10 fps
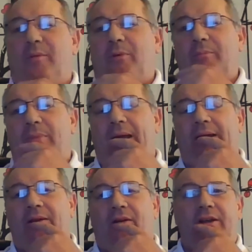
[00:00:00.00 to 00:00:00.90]
to put
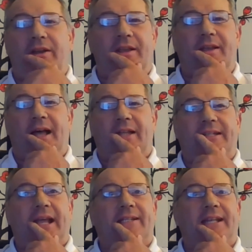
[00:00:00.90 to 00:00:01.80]
or you can
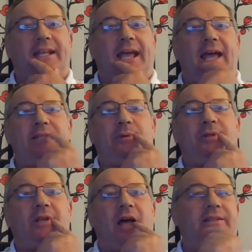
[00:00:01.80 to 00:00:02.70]
contact the guys, but
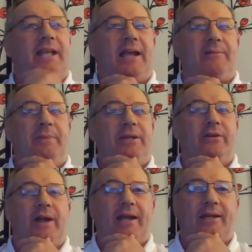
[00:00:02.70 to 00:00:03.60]
contact me
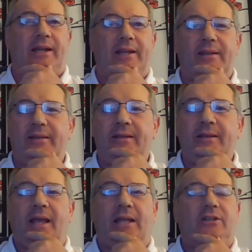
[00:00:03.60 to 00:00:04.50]
directly at